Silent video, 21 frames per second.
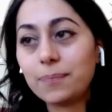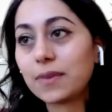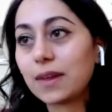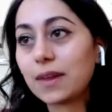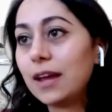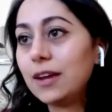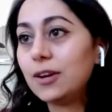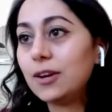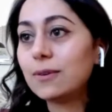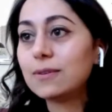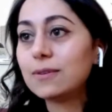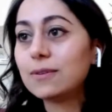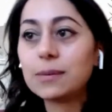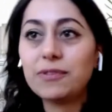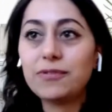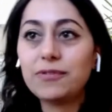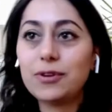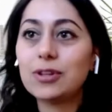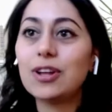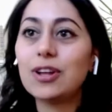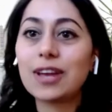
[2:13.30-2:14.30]
I know some
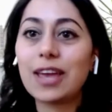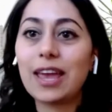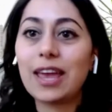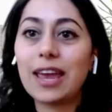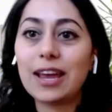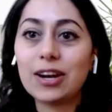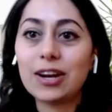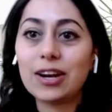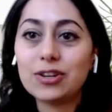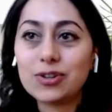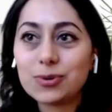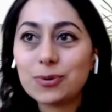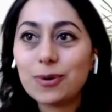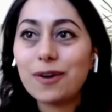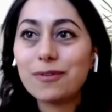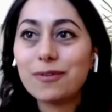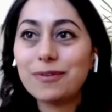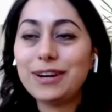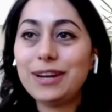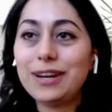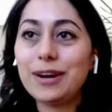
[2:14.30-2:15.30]
of you logging in do
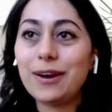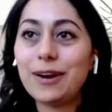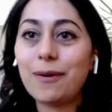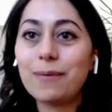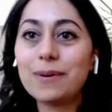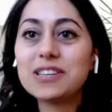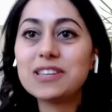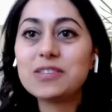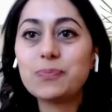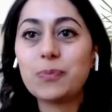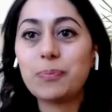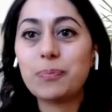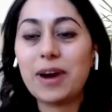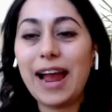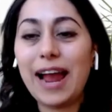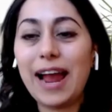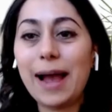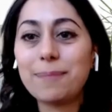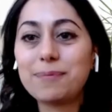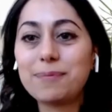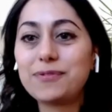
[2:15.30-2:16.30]
already know us, but
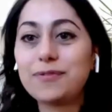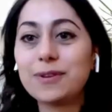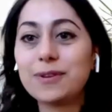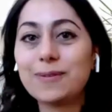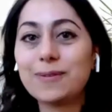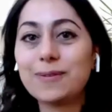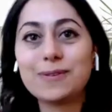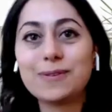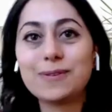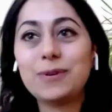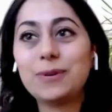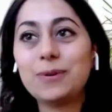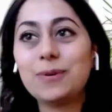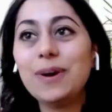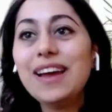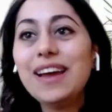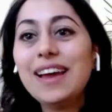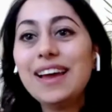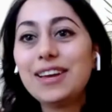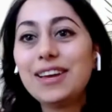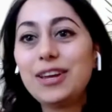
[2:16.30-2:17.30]
perhaps for those of you
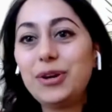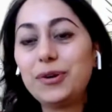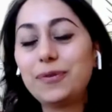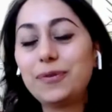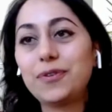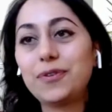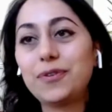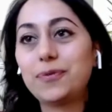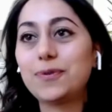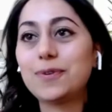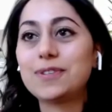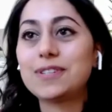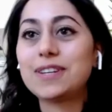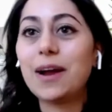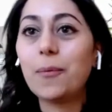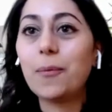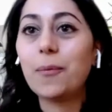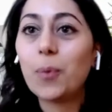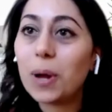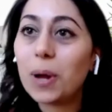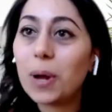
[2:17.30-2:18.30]
here for the first
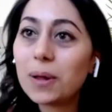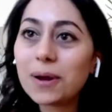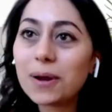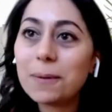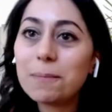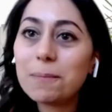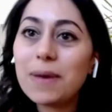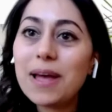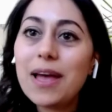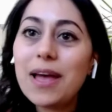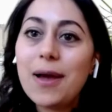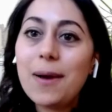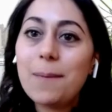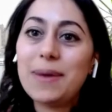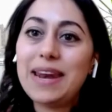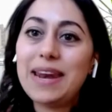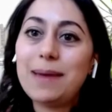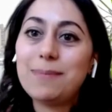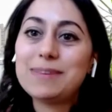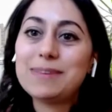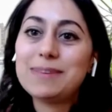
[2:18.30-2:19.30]
time, welcome. My
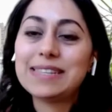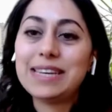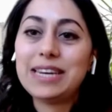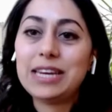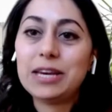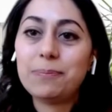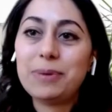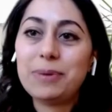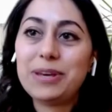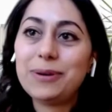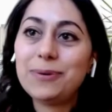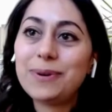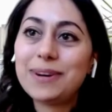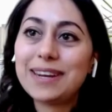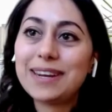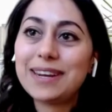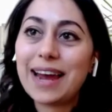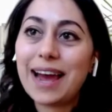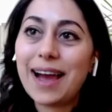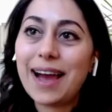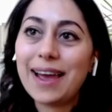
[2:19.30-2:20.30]
name is Lydia
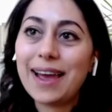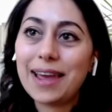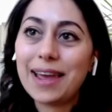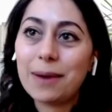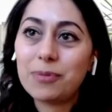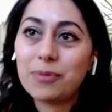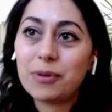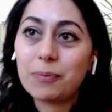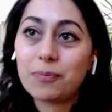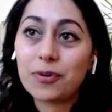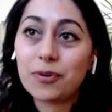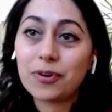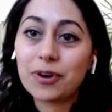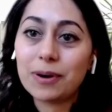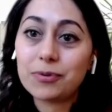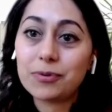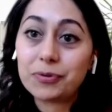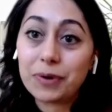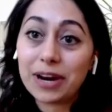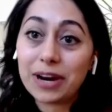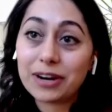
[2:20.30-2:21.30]
Biyunin. I am the program
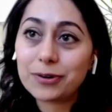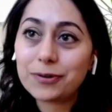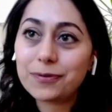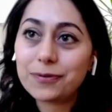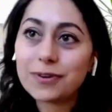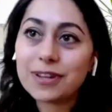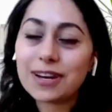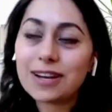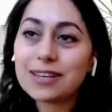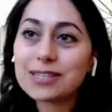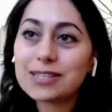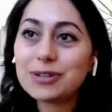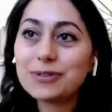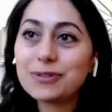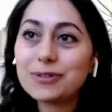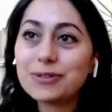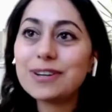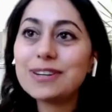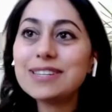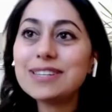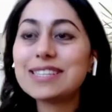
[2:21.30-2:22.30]
director for the
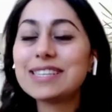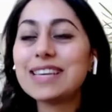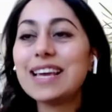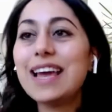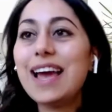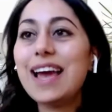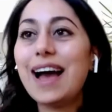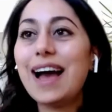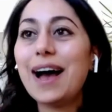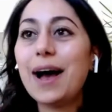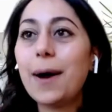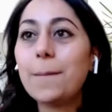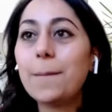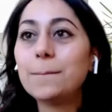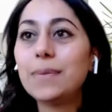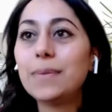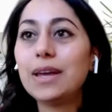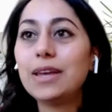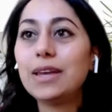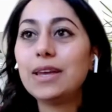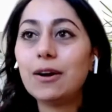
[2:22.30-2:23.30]
Hustleverse.
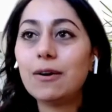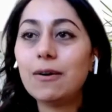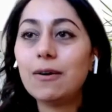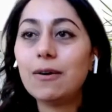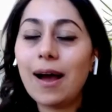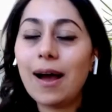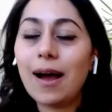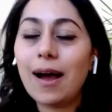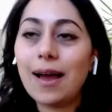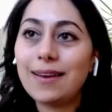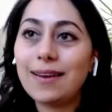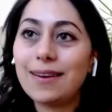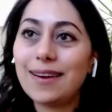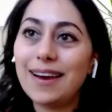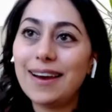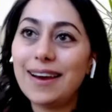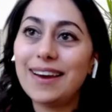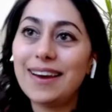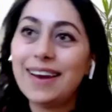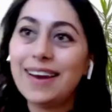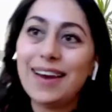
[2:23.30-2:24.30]
I
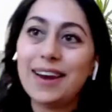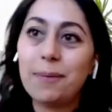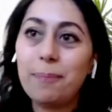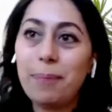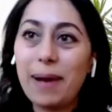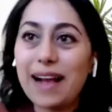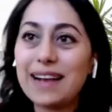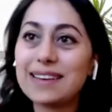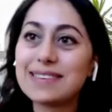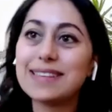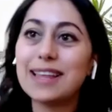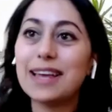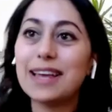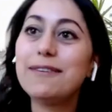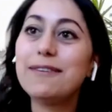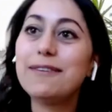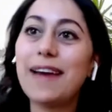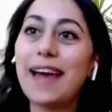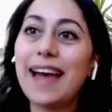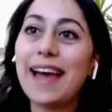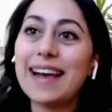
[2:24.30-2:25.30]
had a past life
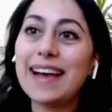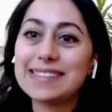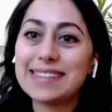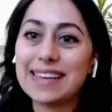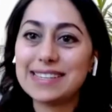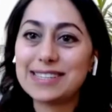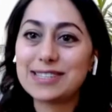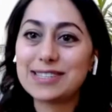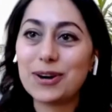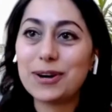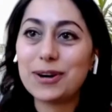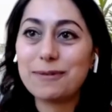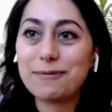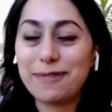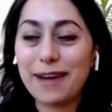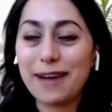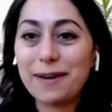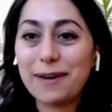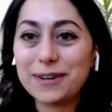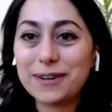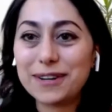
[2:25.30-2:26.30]
as a startup
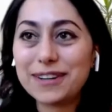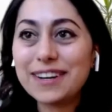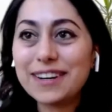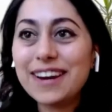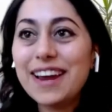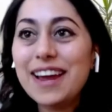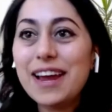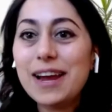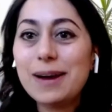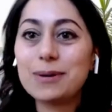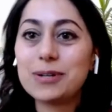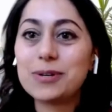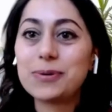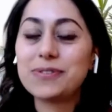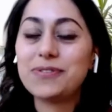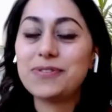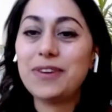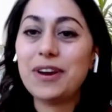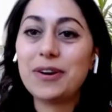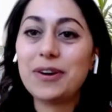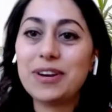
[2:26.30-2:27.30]
founder, which
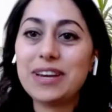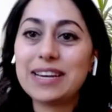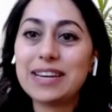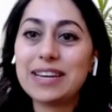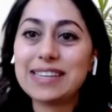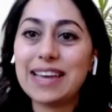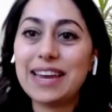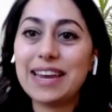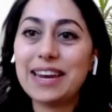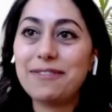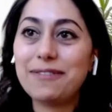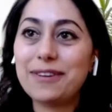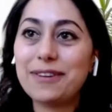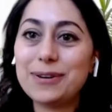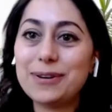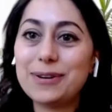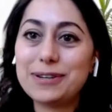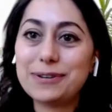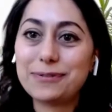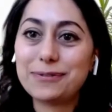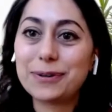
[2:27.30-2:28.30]
was very exciting, very
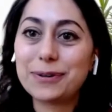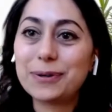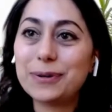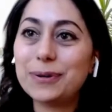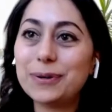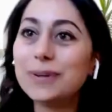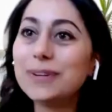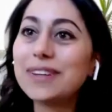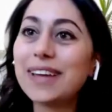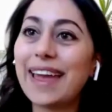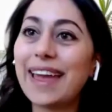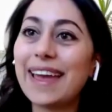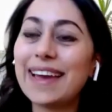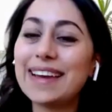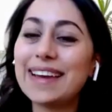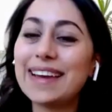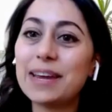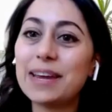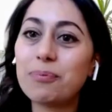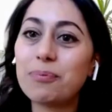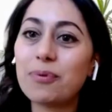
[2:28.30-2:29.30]
difficult,
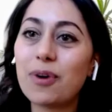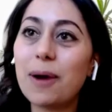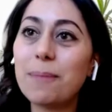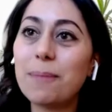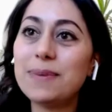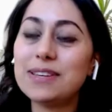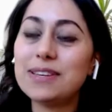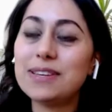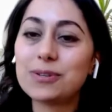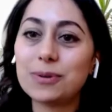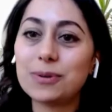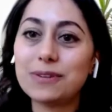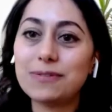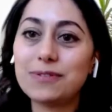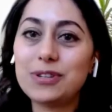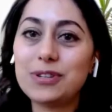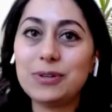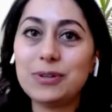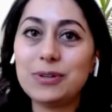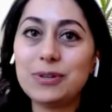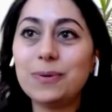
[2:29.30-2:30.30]
and it brought me sort of
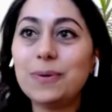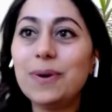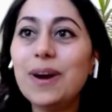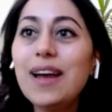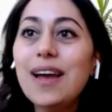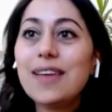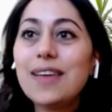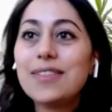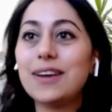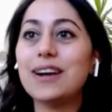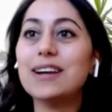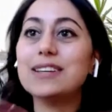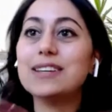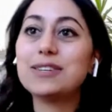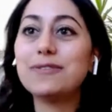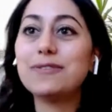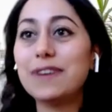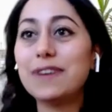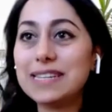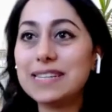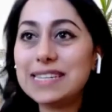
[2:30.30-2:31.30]
to the Hustle
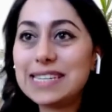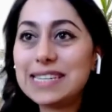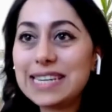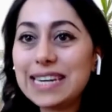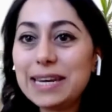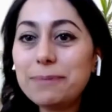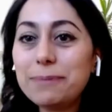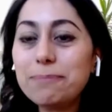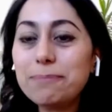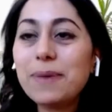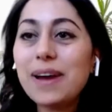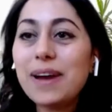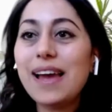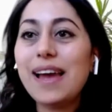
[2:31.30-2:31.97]
Fund team.